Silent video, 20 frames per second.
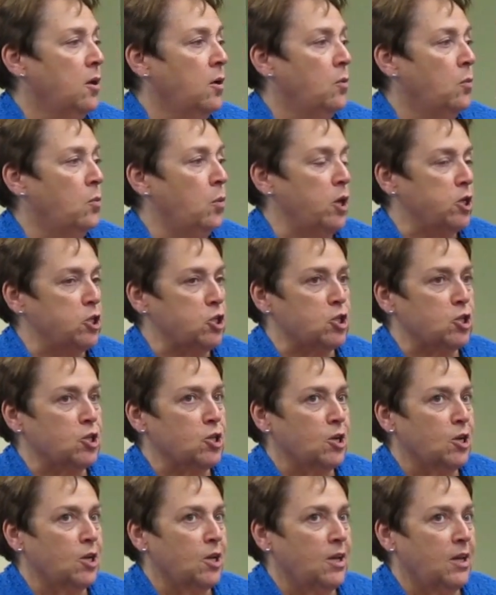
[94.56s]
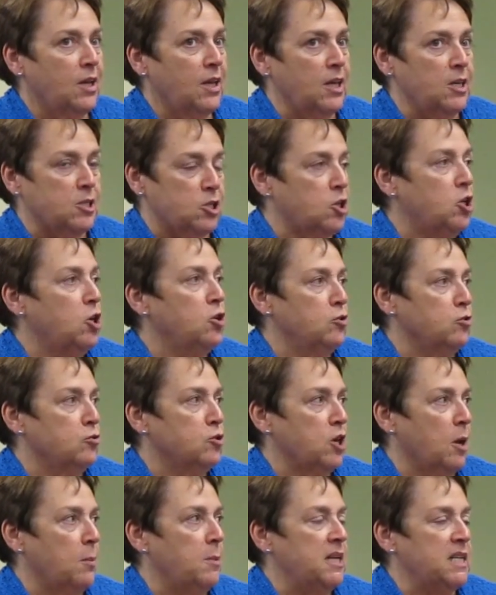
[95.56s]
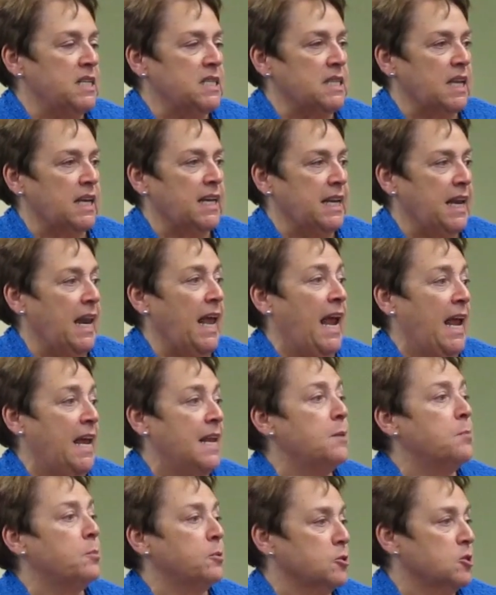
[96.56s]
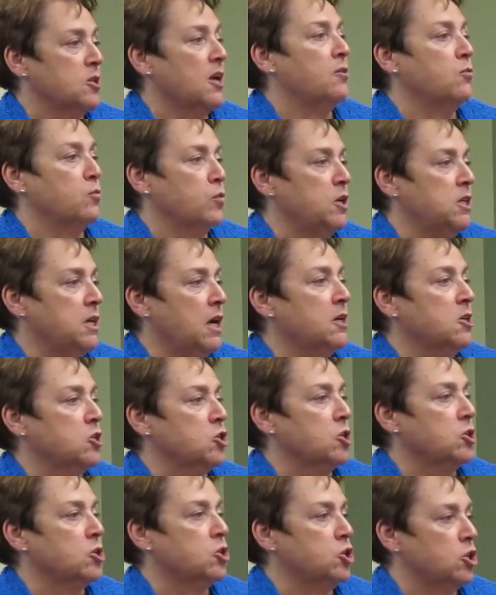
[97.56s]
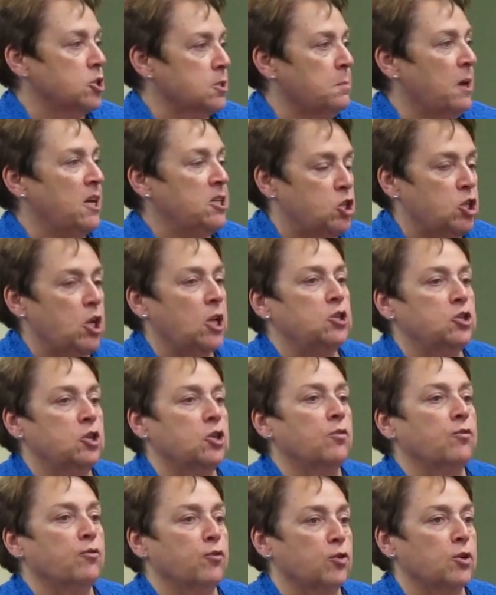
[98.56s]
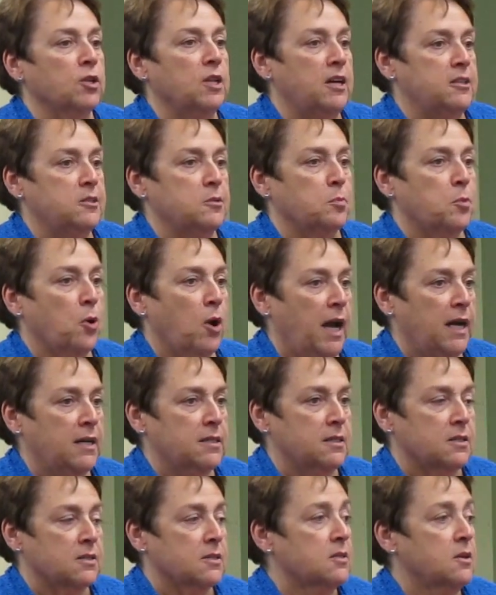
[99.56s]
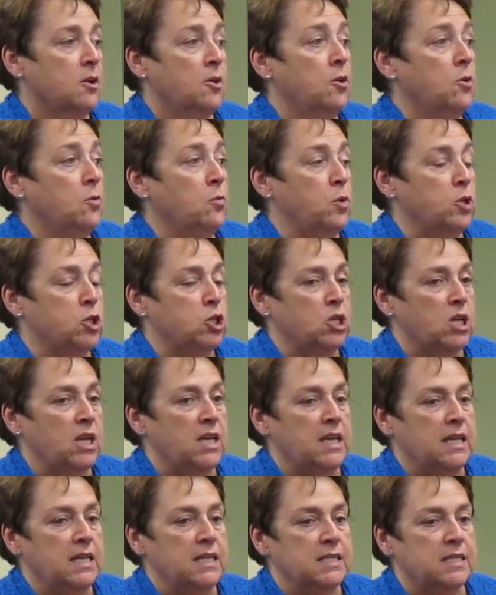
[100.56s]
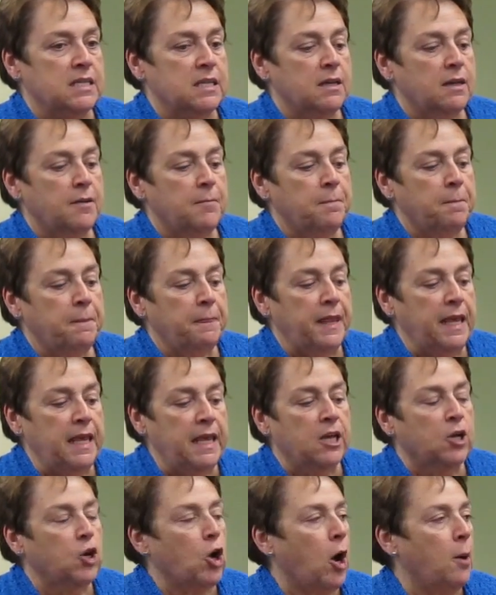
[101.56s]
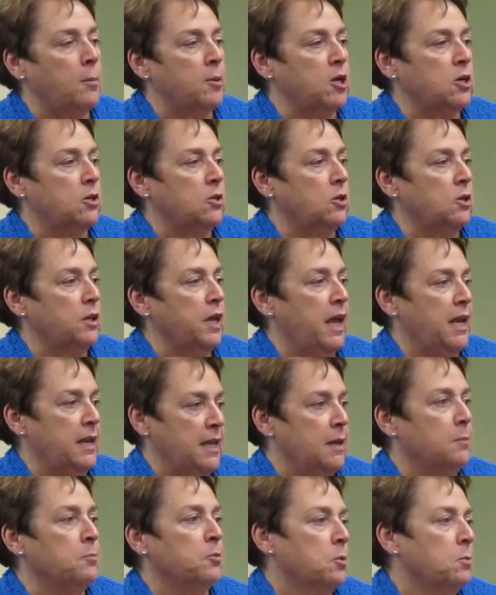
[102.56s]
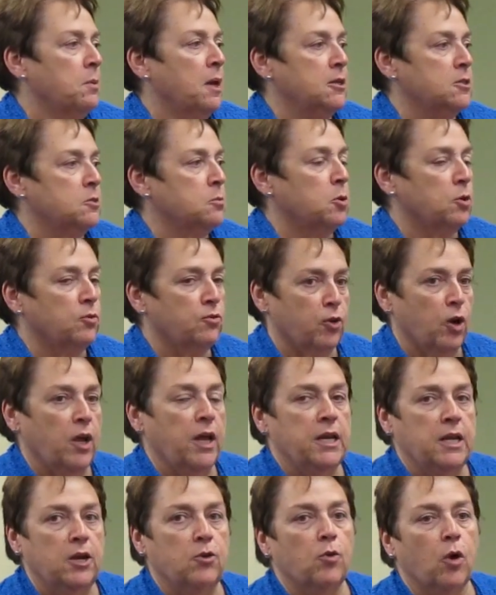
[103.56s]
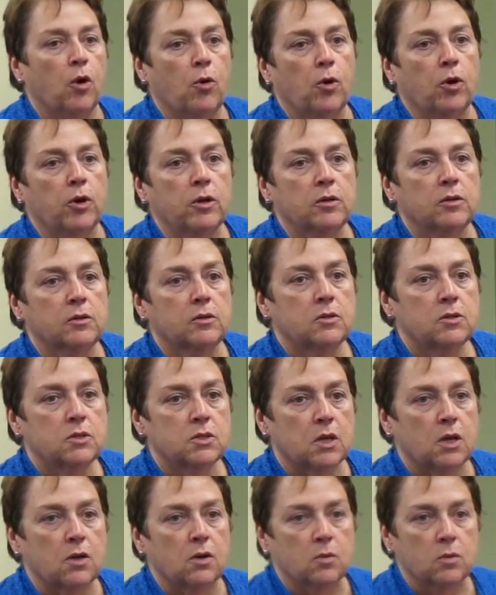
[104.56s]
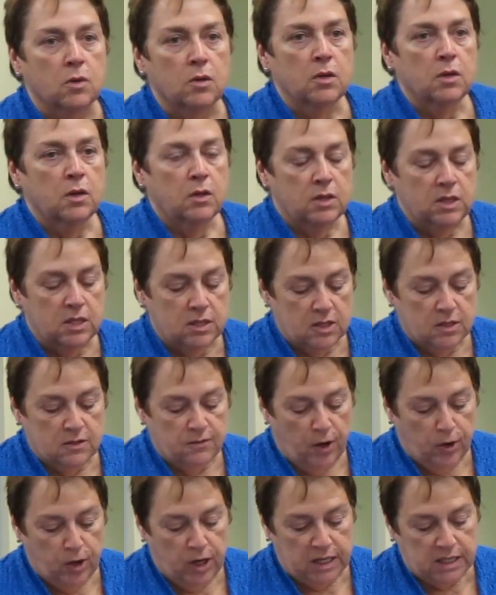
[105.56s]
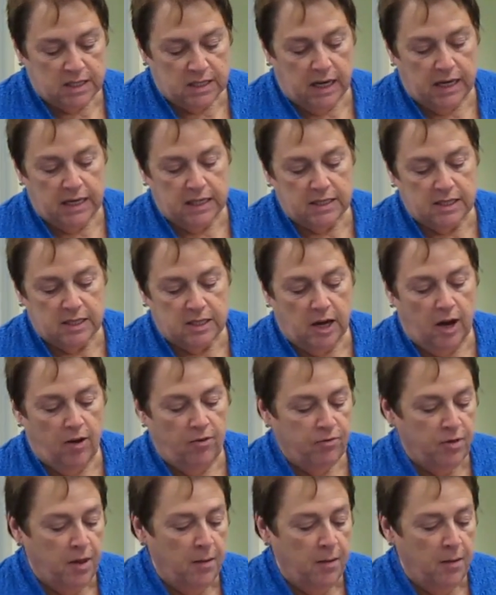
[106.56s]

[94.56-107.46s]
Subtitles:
which is huge. I mean, it's like an 80% reduction just by changing your fertilizer practice, which is economical and implementable for any grower. So this is very exciting stuff.